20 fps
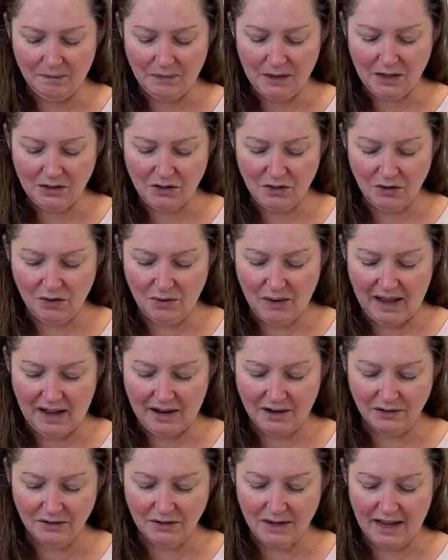to
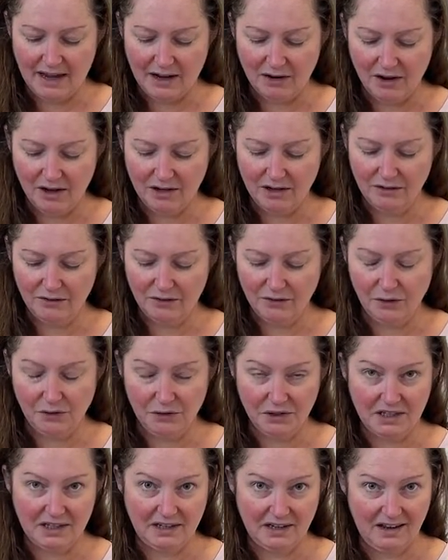how kind of
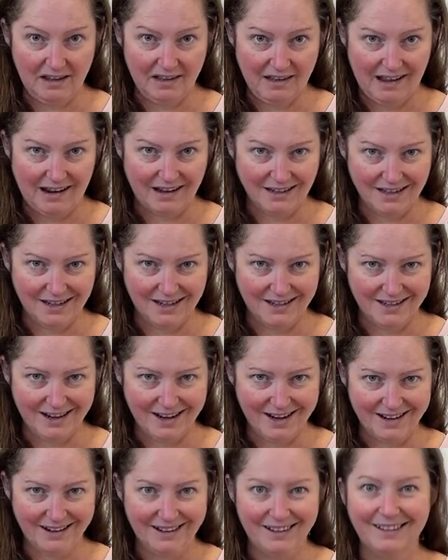austere the outside
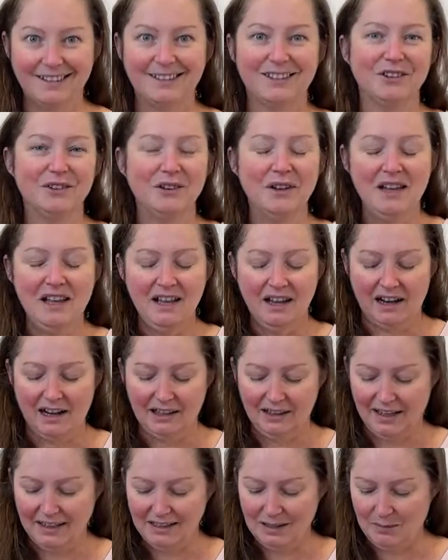jacket is. So I
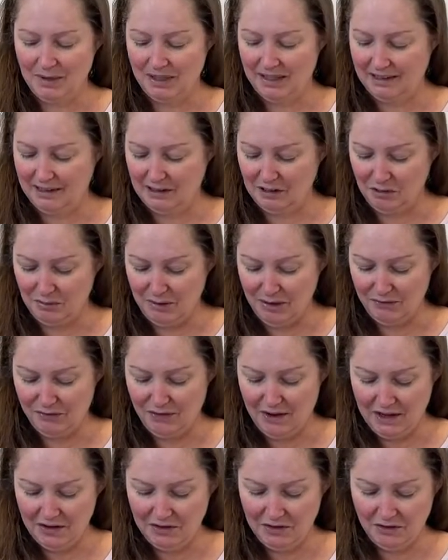like to make it a little bit
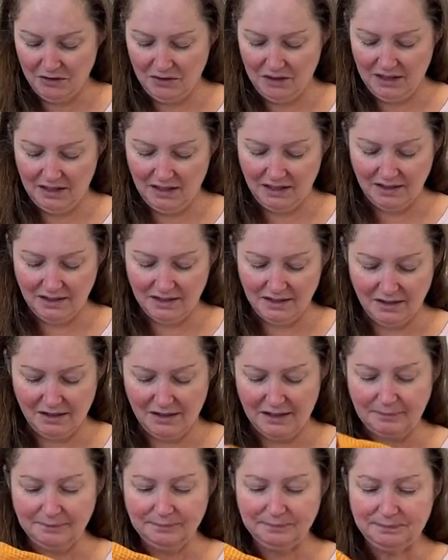fun on the
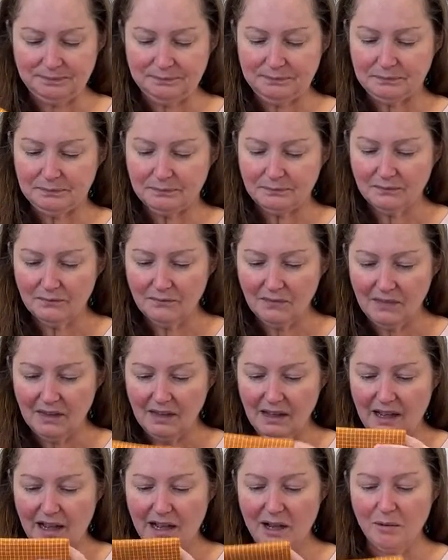inside,
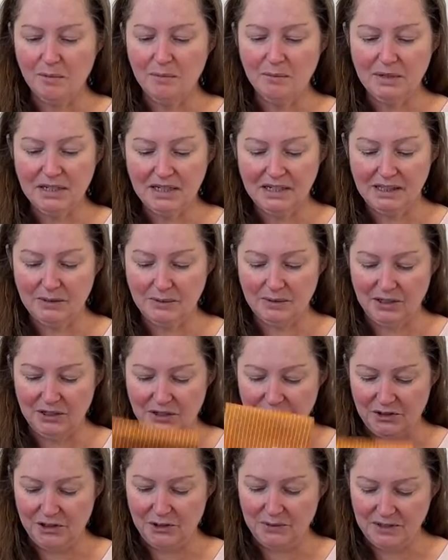particularly when I know
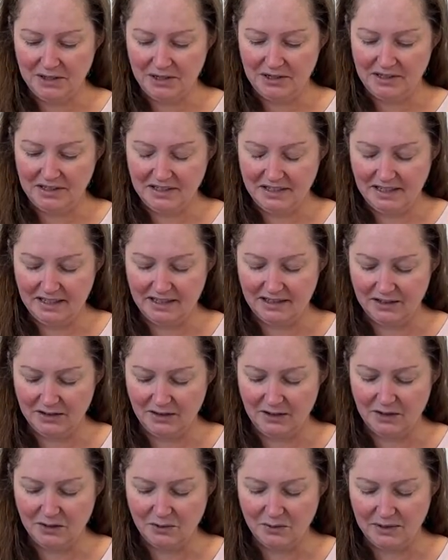no one's going to see it, so
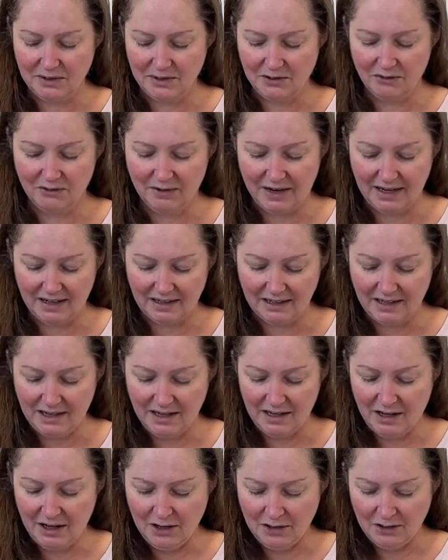that's always great.
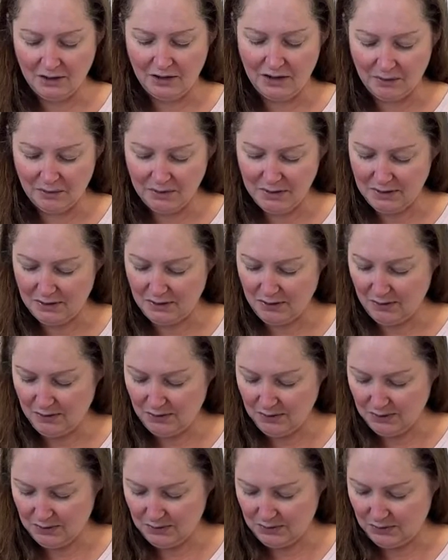So that was
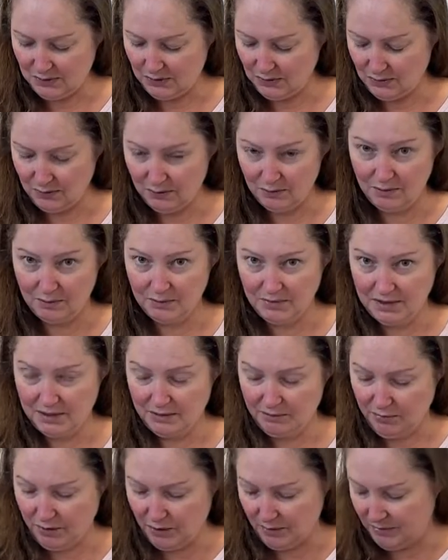those two. I'm just going to
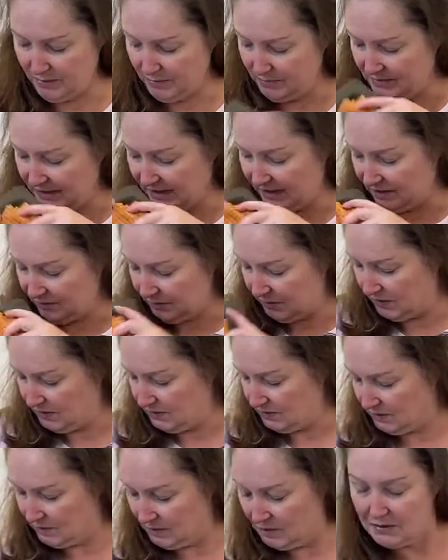pop them down because
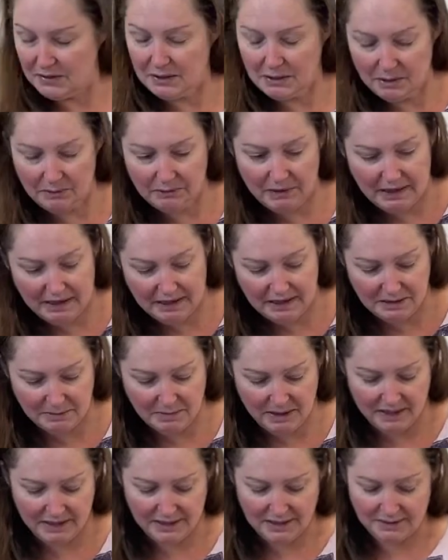otherwise I'm going to run out of
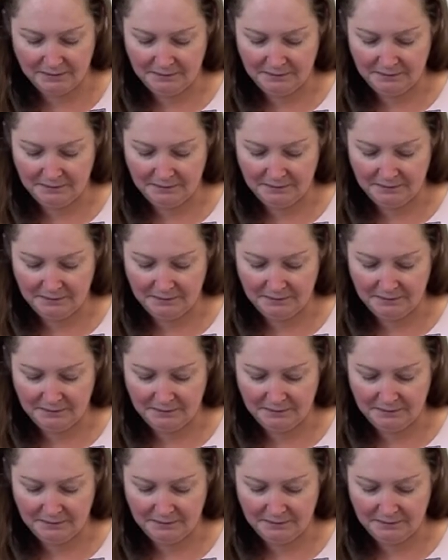space.